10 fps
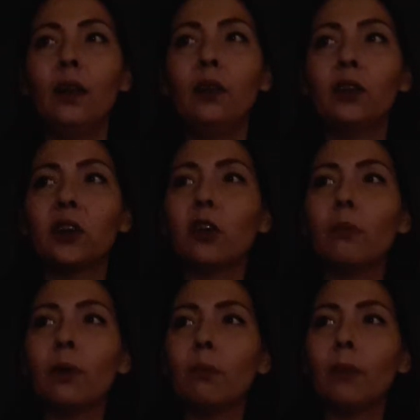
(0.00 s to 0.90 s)
in your
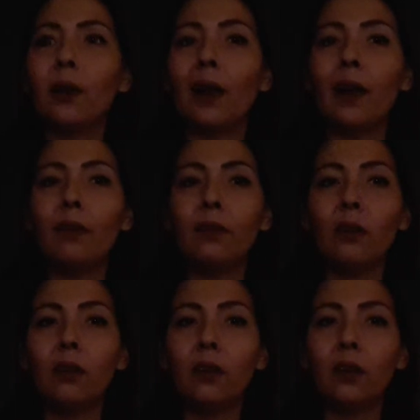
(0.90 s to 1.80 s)
stomach, but I have
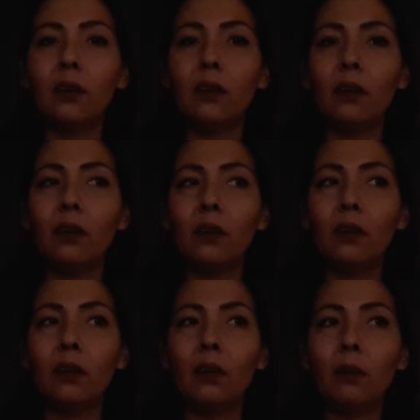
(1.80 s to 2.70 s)
done it
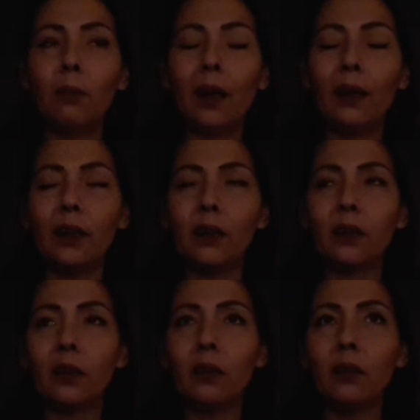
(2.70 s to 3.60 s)
on my
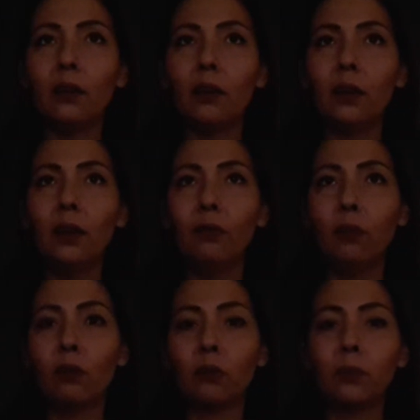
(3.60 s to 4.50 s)
ex. He
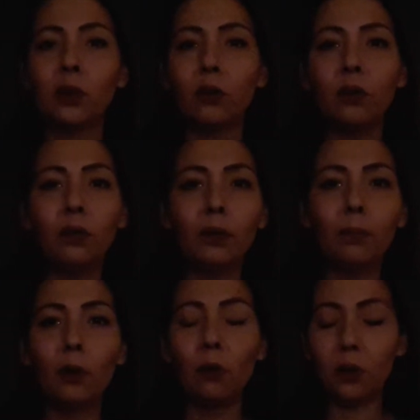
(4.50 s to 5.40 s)
forced me to do it
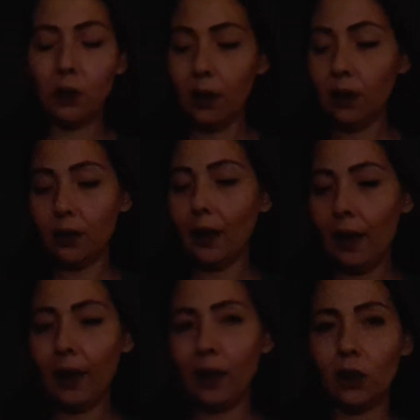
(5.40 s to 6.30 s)
because his
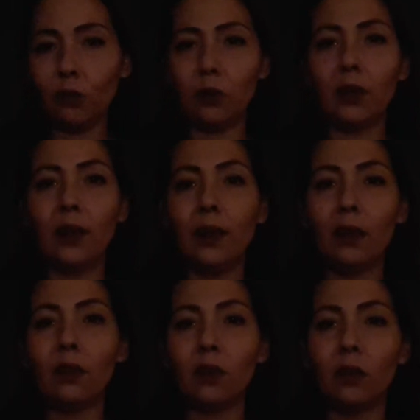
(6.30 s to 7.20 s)
hands were
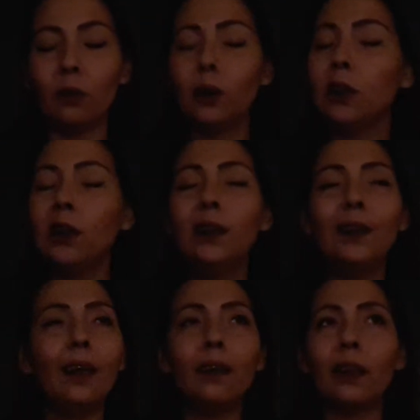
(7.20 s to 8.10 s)
shaking, so he
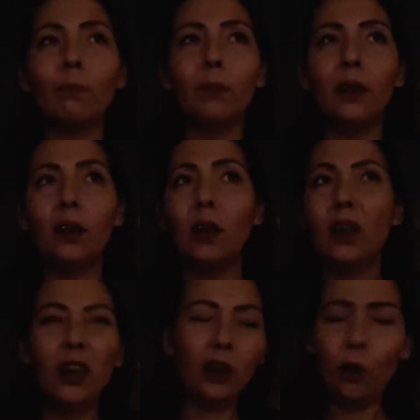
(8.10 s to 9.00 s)
yelled at me,
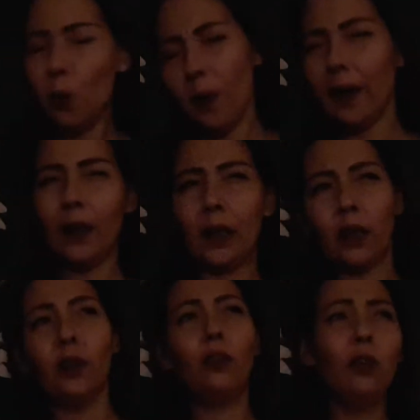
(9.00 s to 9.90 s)
do it,
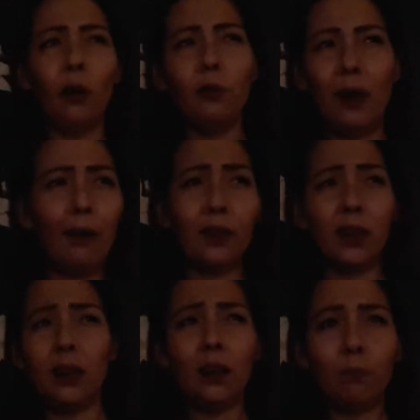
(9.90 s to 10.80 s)
you have
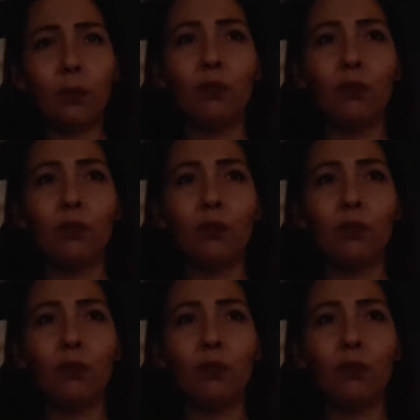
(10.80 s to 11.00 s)
seen it